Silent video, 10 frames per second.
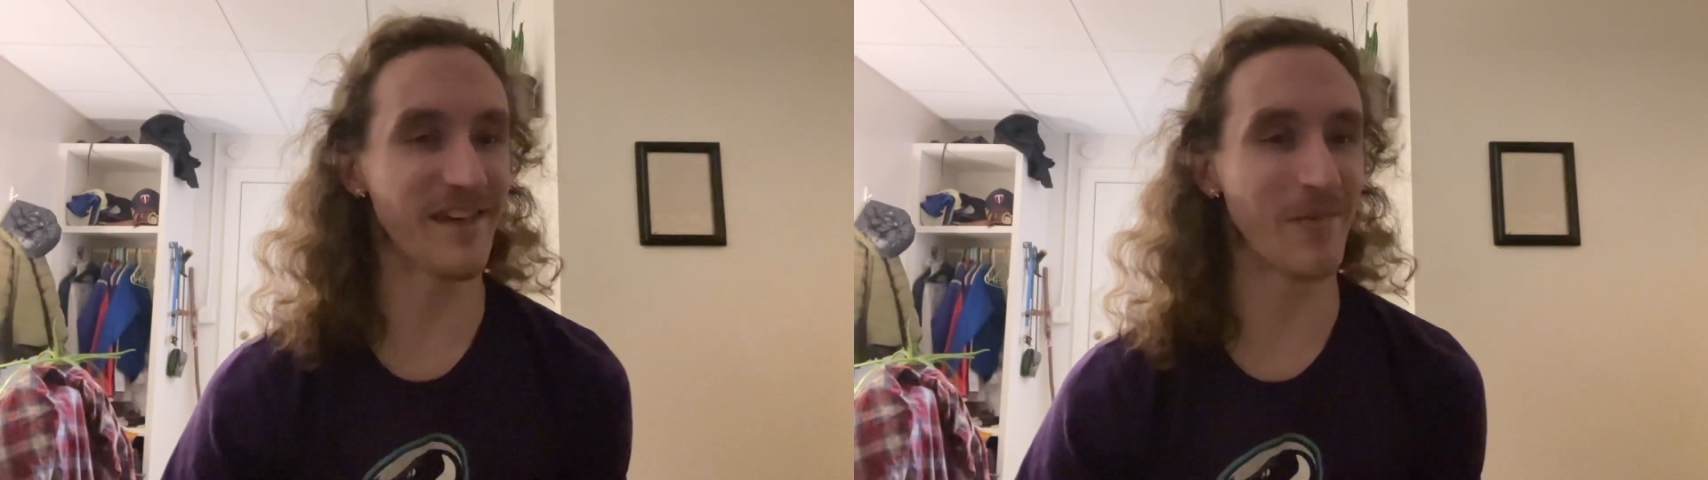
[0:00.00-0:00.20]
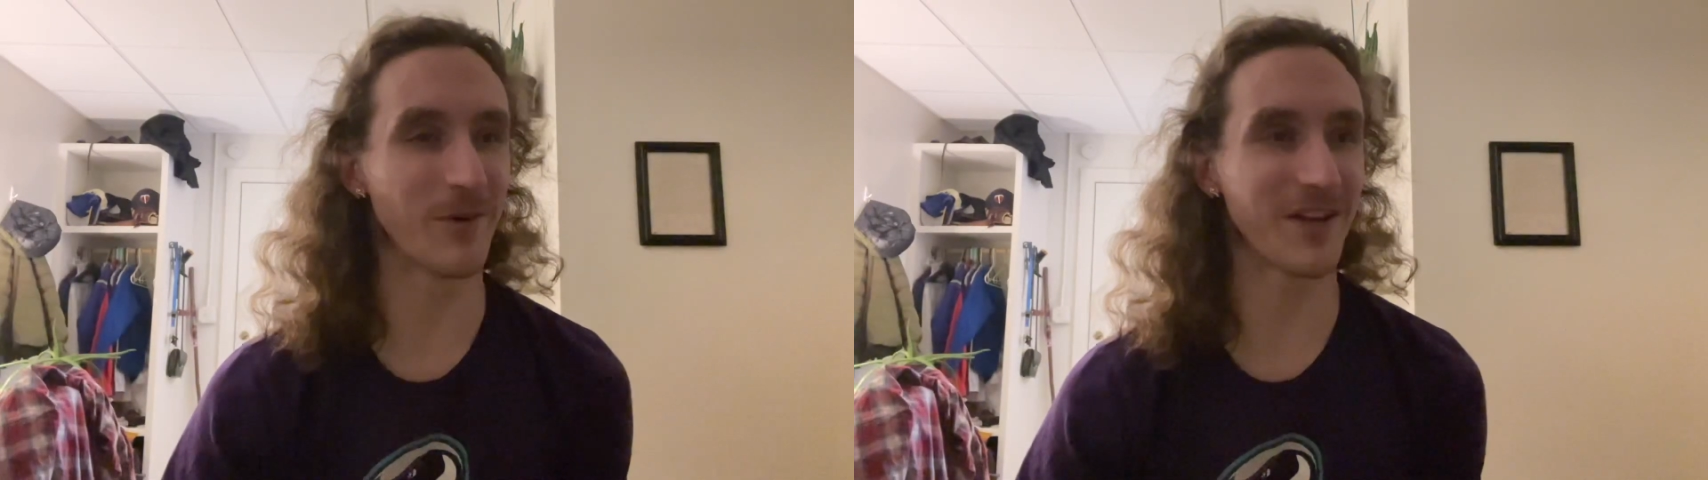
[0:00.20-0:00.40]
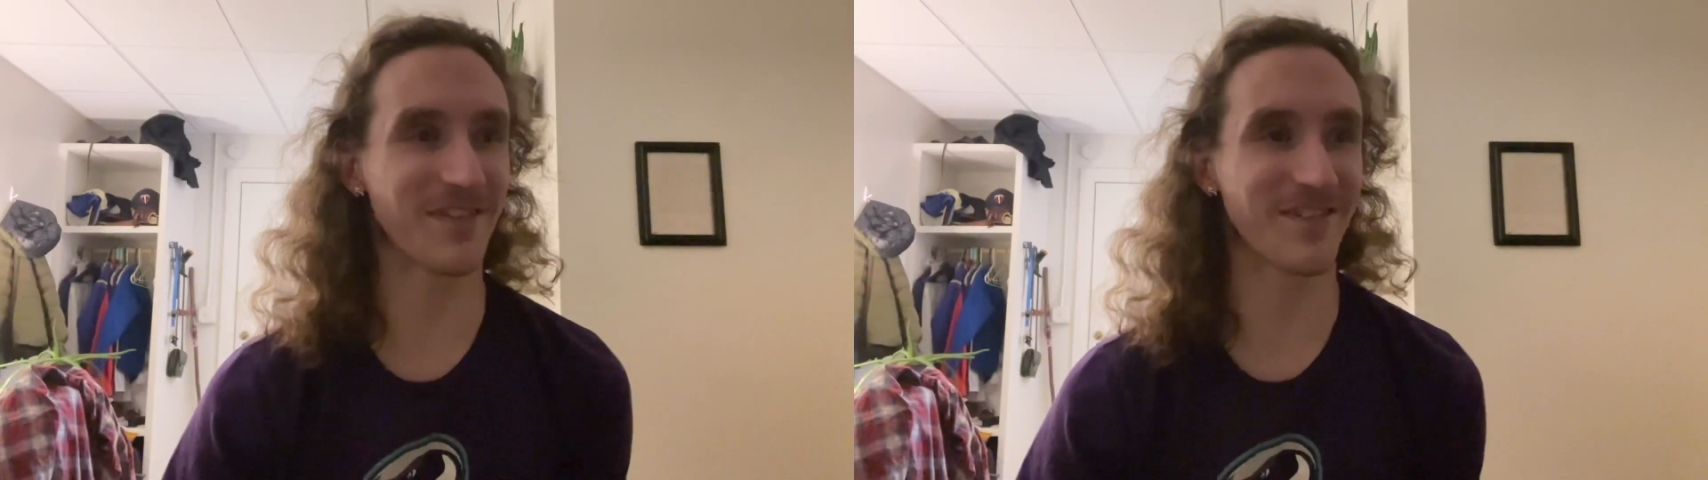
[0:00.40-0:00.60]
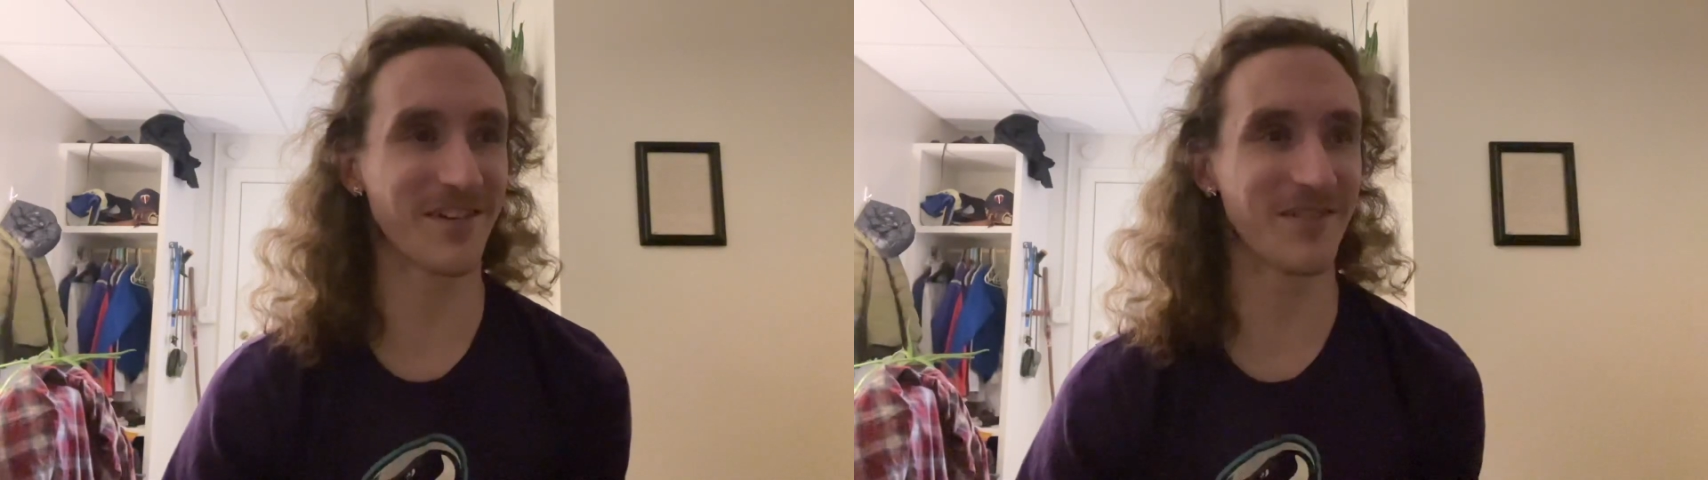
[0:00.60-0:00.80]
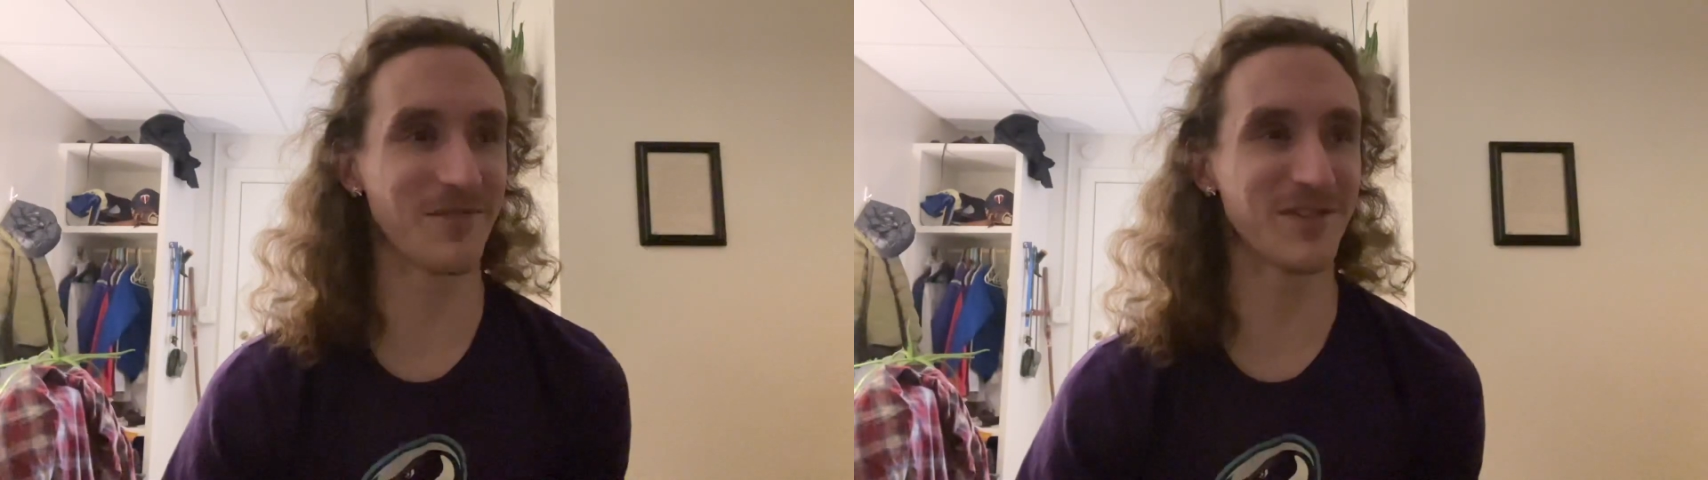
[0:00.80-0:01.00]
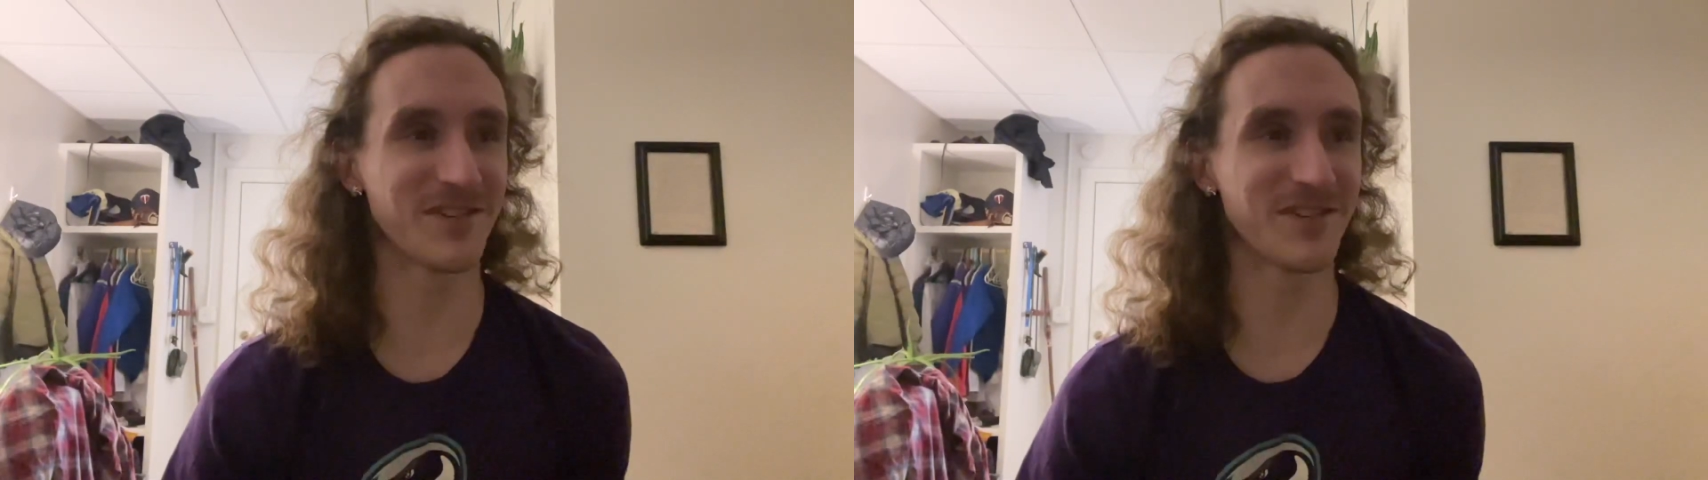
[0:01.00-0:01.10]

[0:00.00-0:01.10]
and we'll get started with the